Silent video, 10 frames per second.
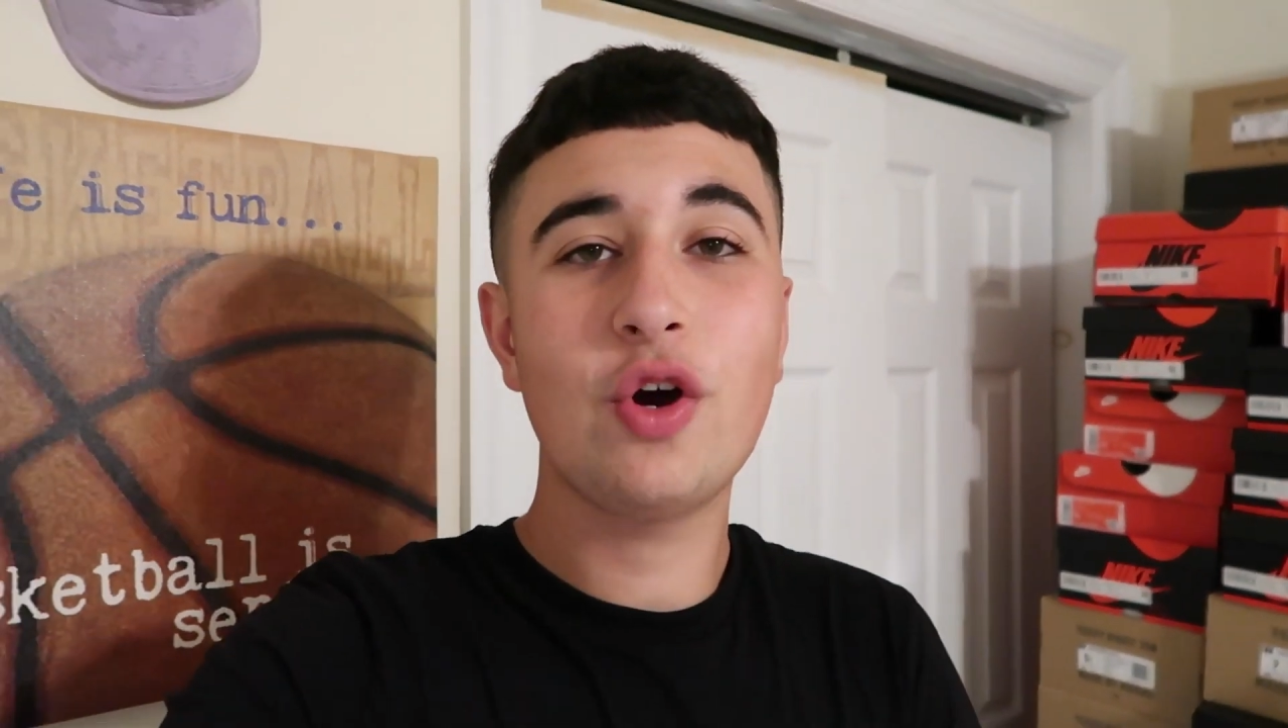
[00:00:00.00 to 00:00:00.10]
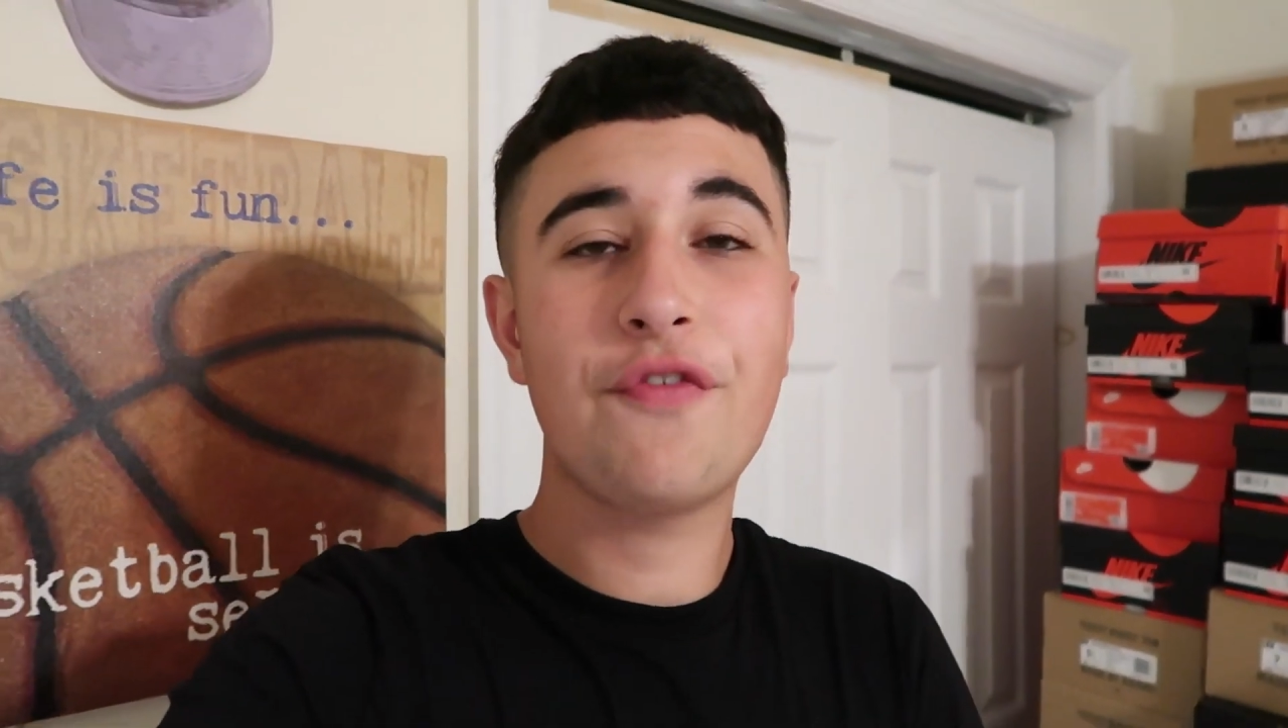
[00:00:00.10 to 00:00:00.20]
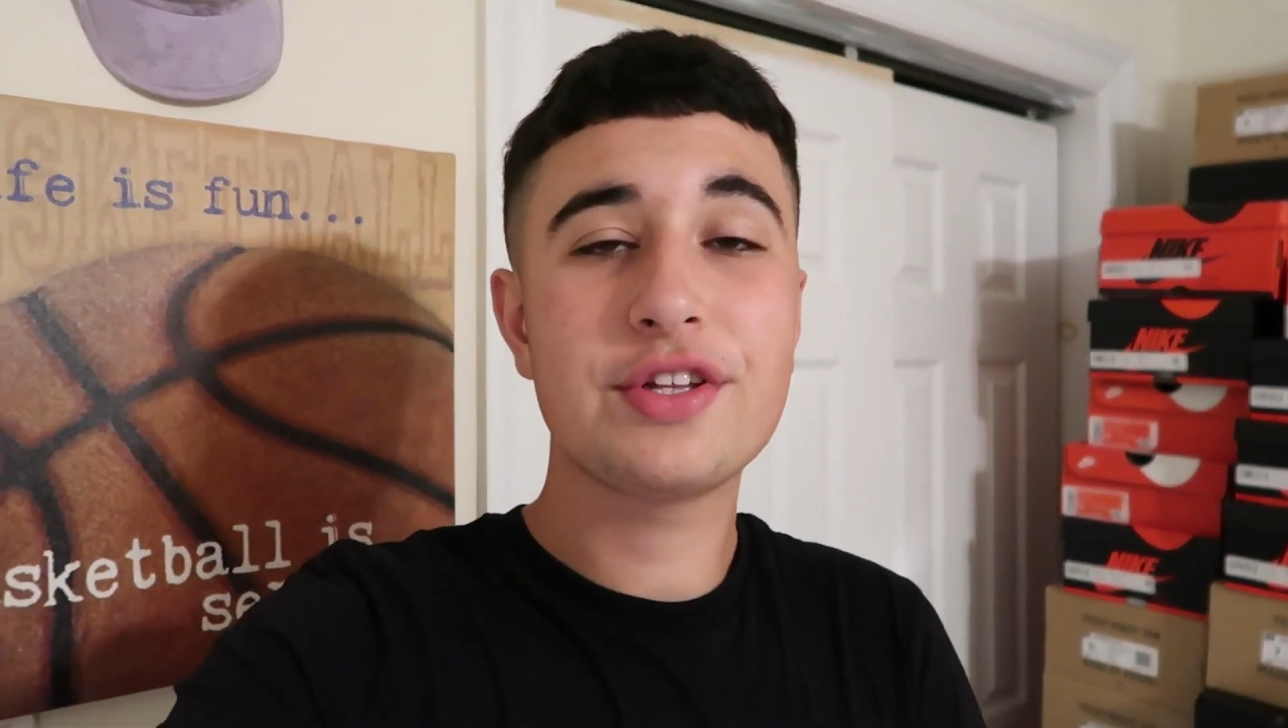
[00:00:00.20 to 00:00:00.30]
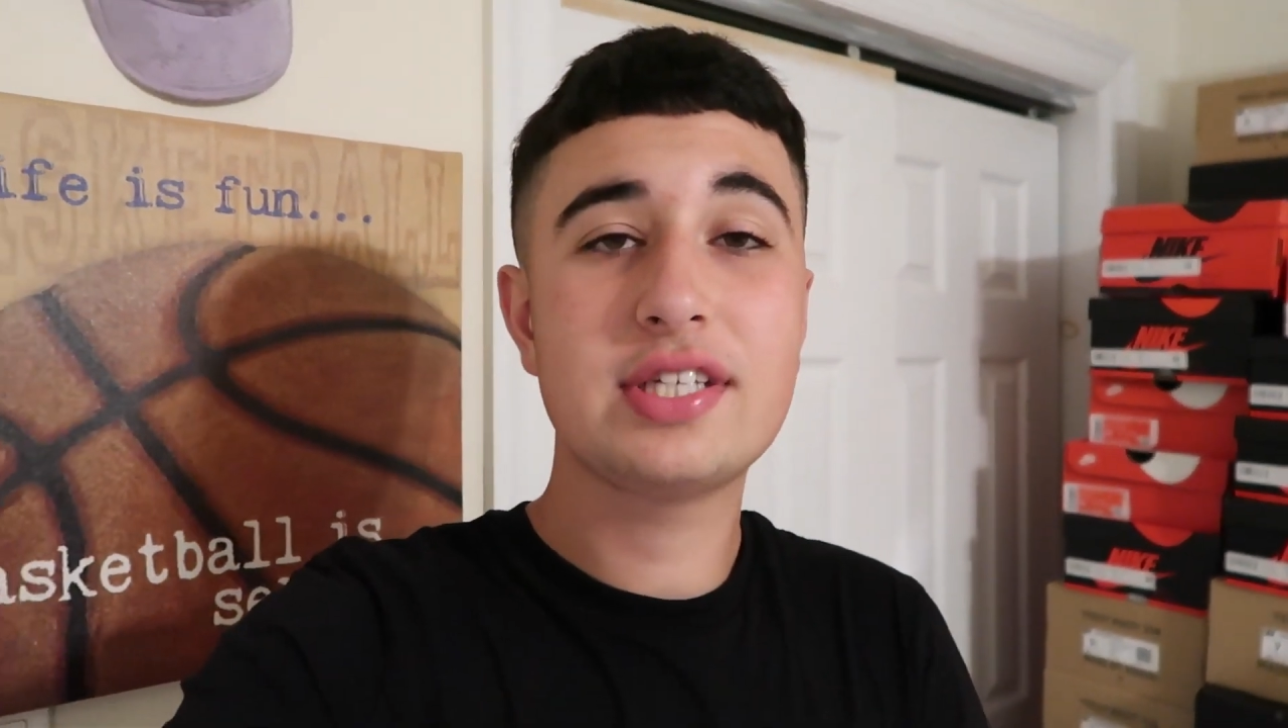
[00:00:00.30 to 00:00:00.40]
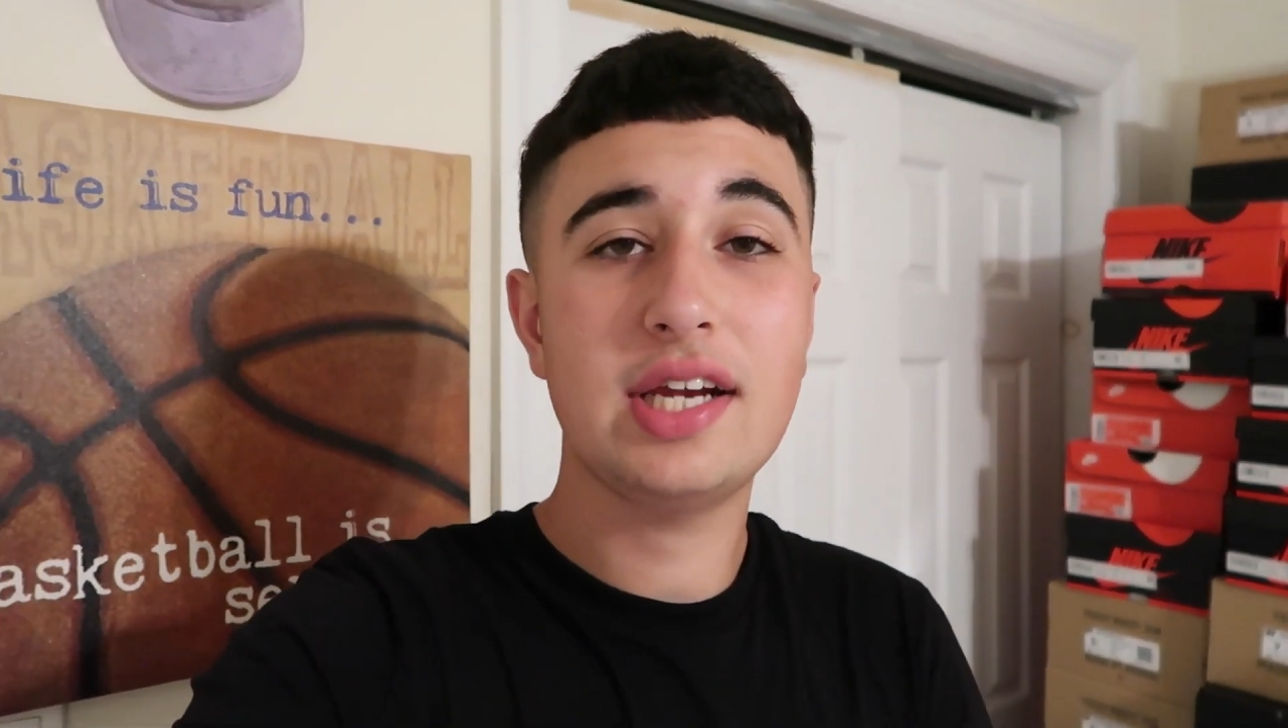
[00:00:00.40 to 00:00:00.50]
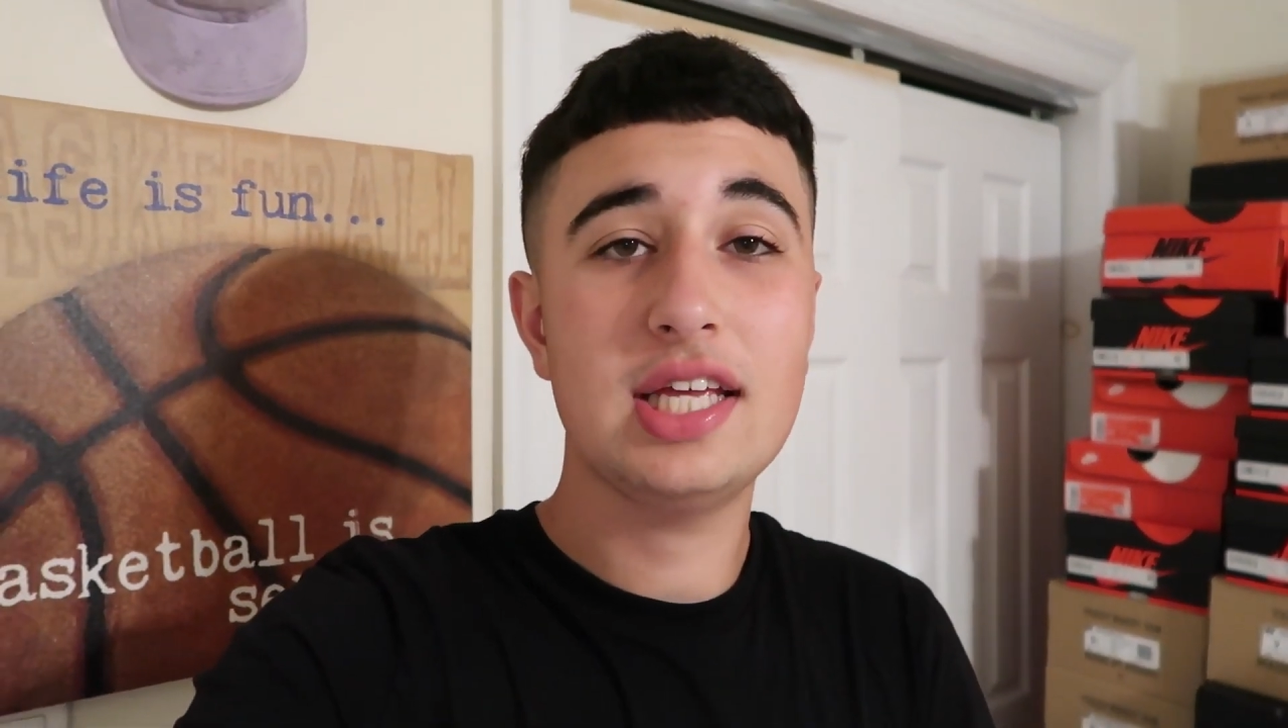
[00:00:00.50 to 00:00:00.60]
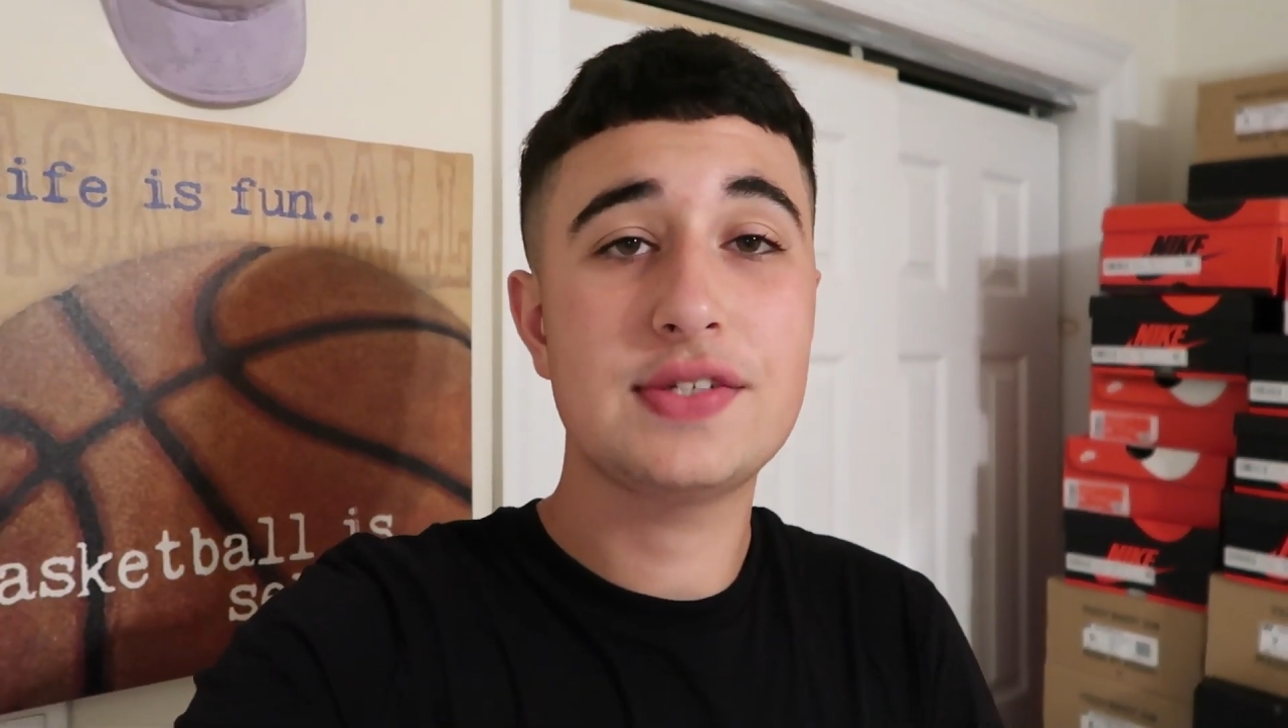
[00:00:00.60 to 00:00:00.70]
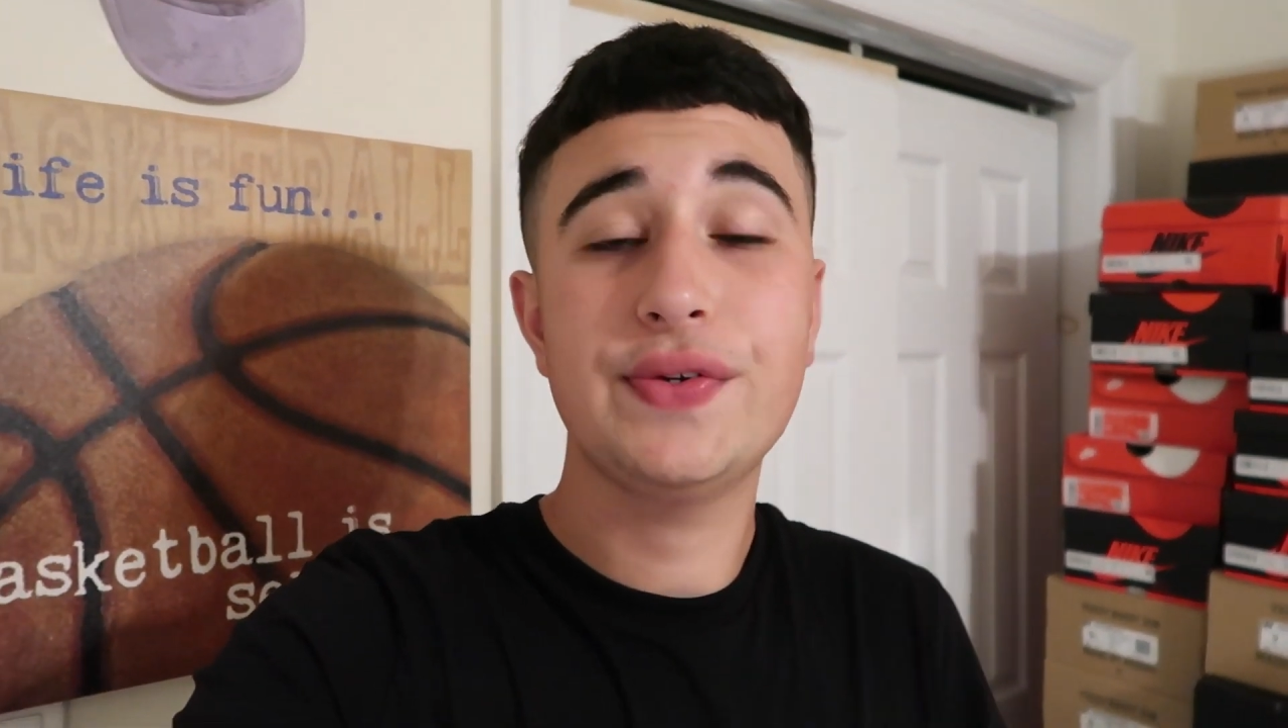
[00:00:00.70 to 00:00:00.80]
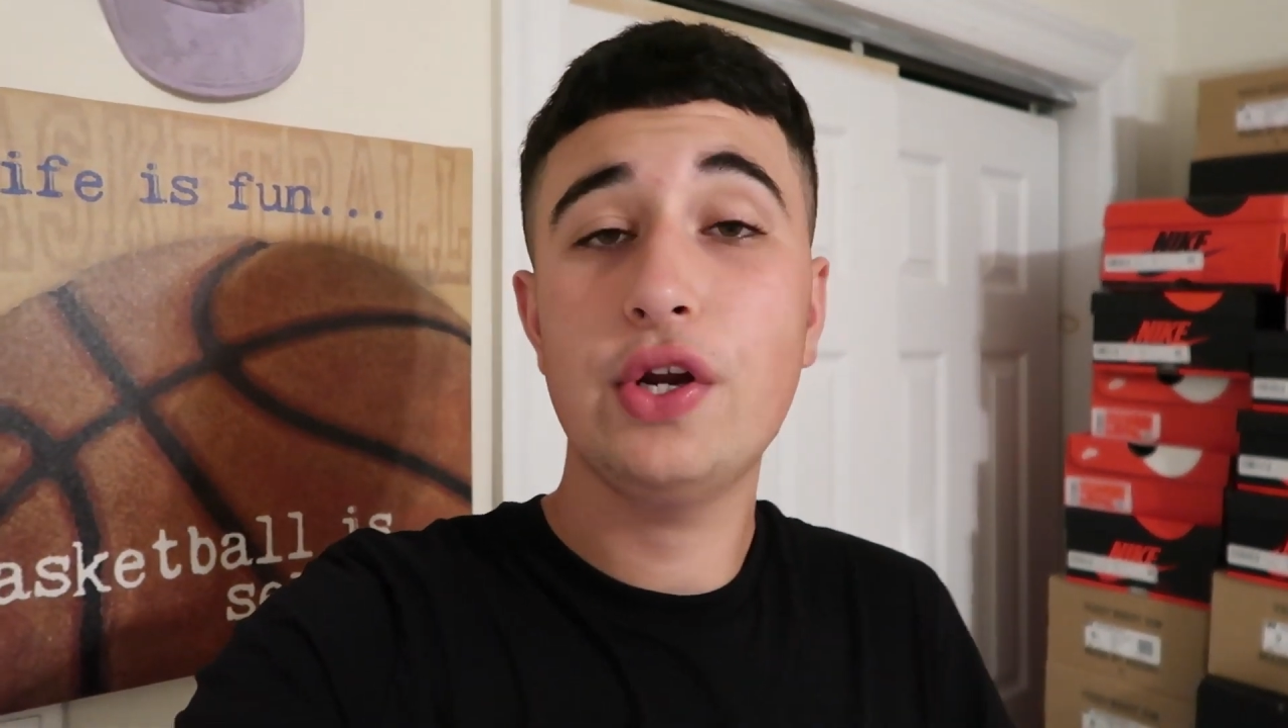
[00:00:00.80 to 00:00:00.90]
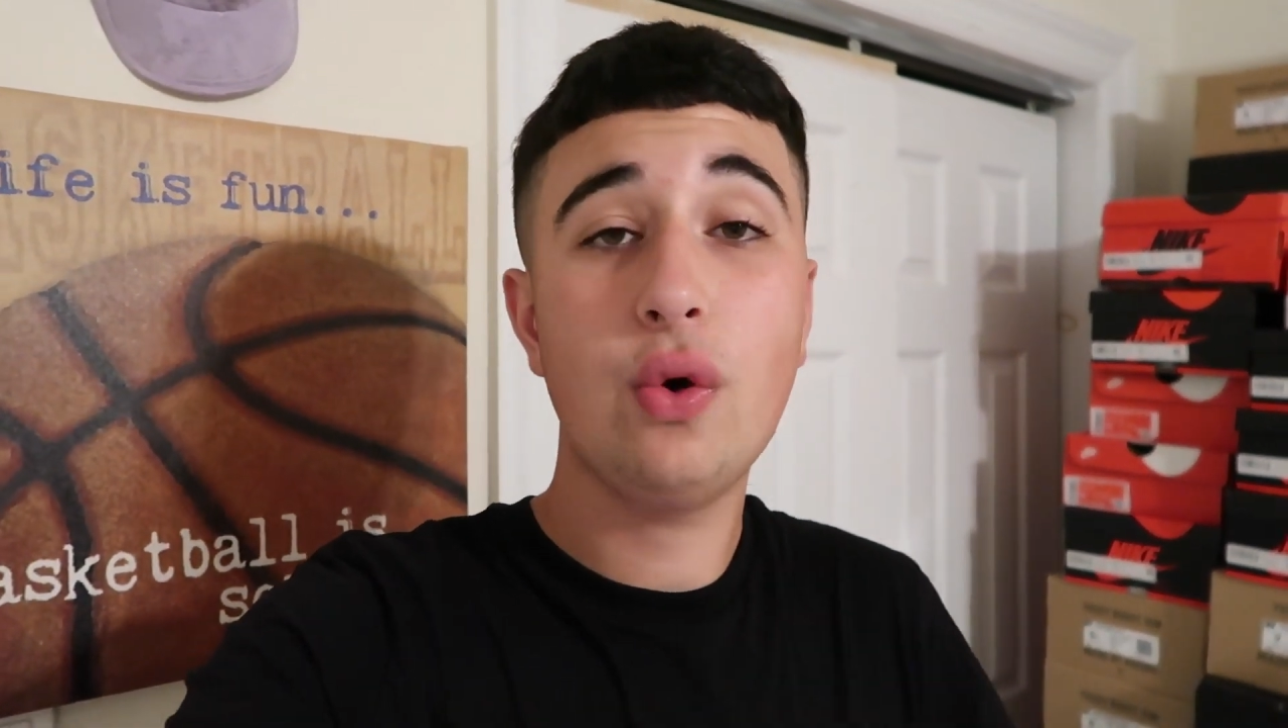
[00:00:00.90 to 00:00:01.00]
it for
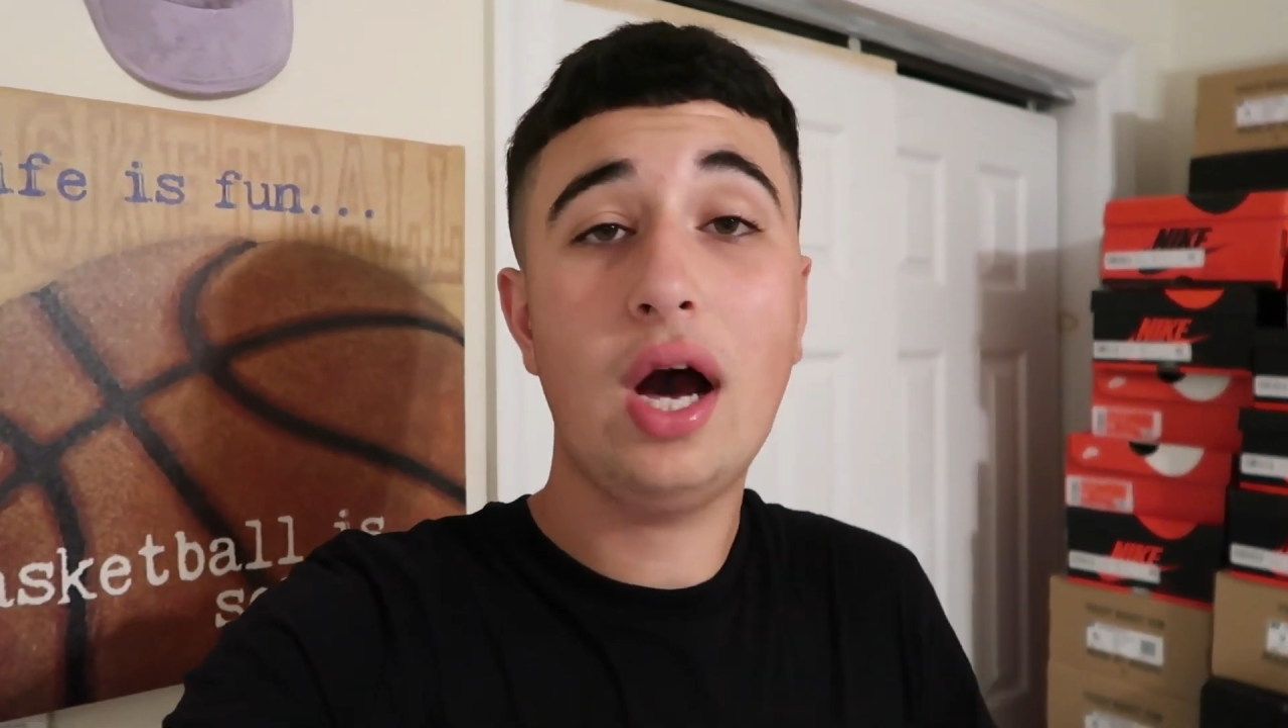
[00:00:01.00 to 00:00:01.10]
today's video.